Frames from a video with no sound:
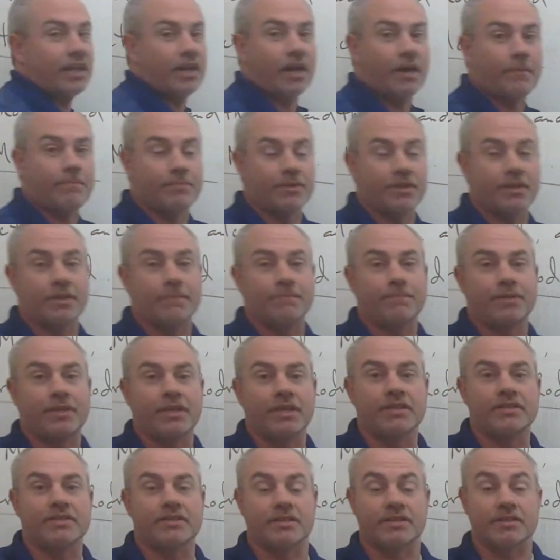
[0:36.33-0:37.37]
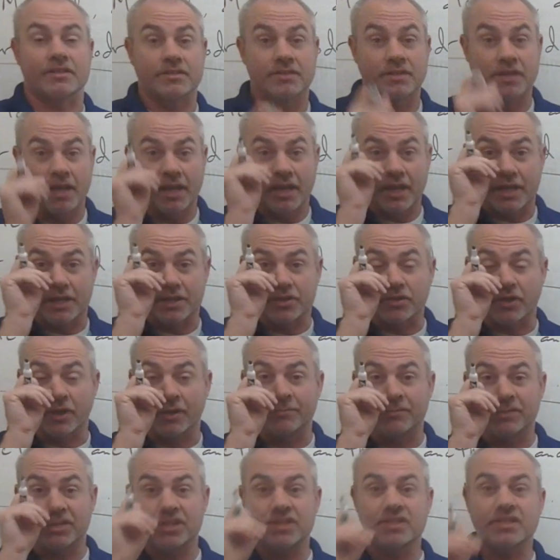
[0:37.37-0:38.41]
it up into pieces. And so
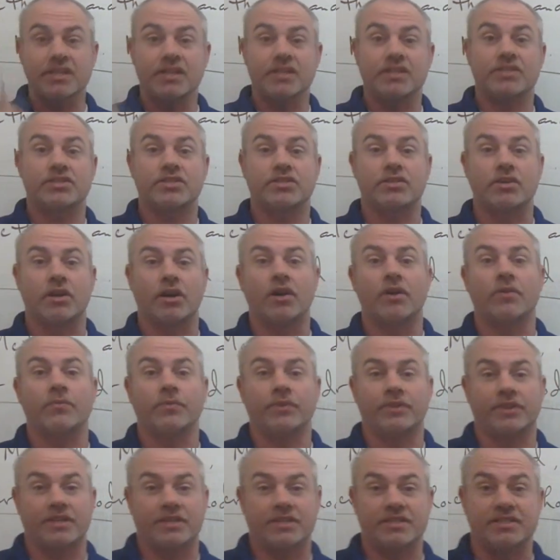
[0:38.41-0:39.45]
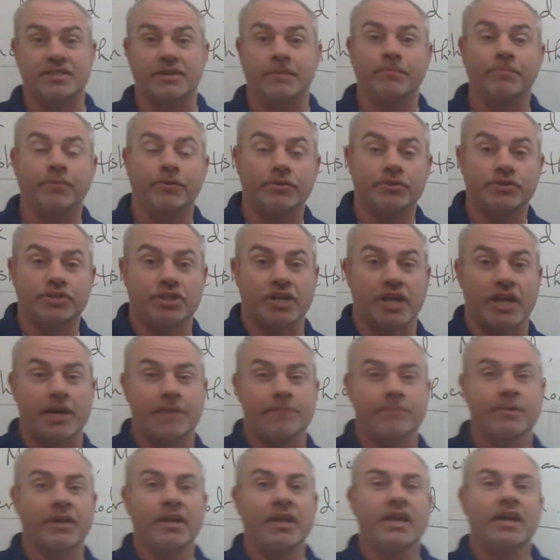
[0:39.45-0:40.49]
I'm just going to start with a simple
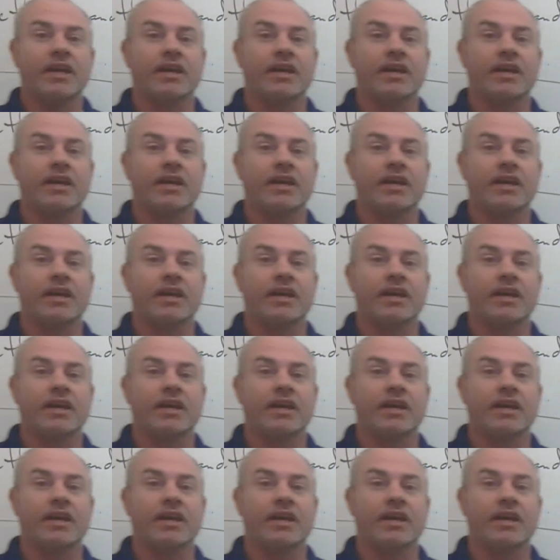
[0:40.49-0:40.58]
shape.